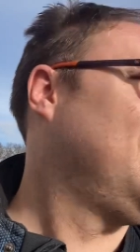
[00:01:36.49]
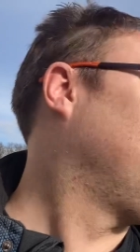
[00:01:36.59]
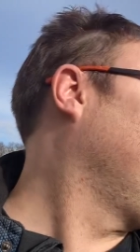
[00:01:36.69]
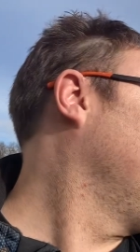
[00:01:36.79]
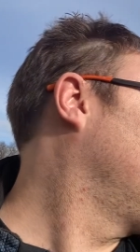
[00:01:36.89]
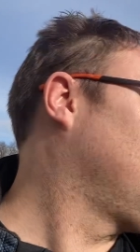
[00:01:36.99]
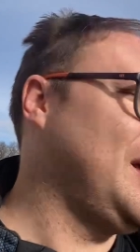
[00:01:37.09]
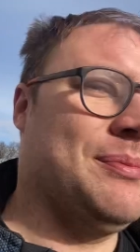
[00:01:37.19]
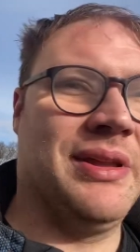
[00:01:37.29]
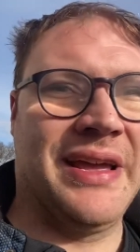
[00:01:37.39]
at this
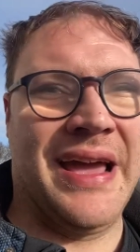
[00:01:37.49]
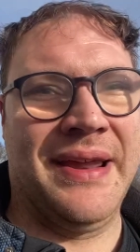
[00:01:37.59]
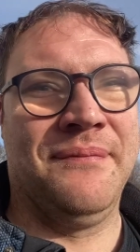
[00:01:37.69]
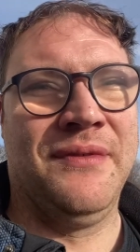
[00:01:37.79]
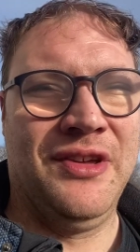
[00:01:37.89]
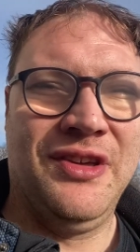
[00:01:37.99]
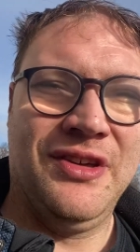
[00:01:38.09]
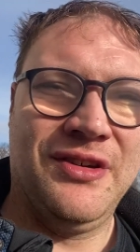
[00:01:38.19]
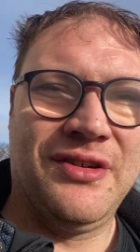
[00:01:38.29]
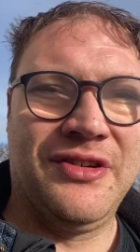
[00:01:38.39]
table again,
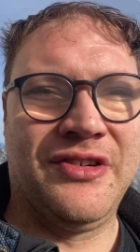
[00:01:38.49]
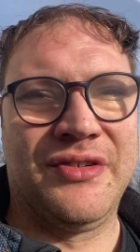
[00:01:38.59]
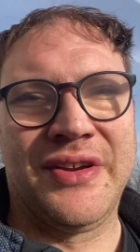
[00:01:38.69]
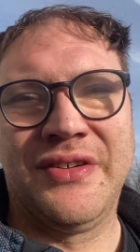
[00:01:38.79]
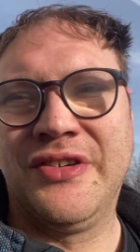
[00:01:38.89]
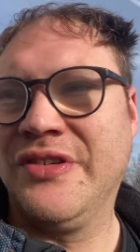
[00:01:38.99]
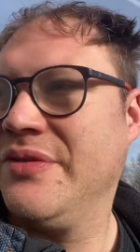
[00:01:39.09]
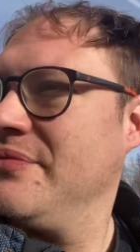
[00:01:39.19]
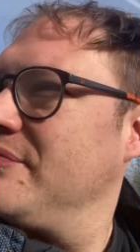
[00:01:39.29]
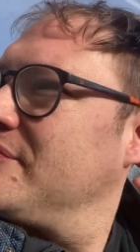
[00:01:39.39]
considering this is,
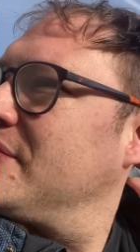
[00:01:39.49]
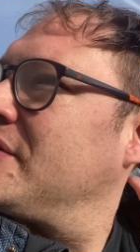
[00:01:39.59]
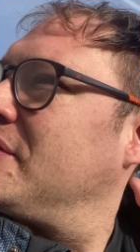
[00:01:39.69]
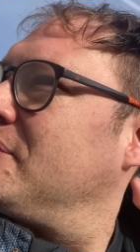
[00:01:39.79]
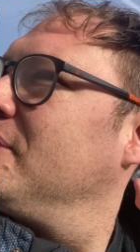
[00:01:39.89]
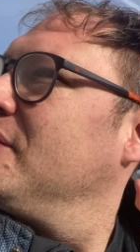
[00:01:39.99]
you know,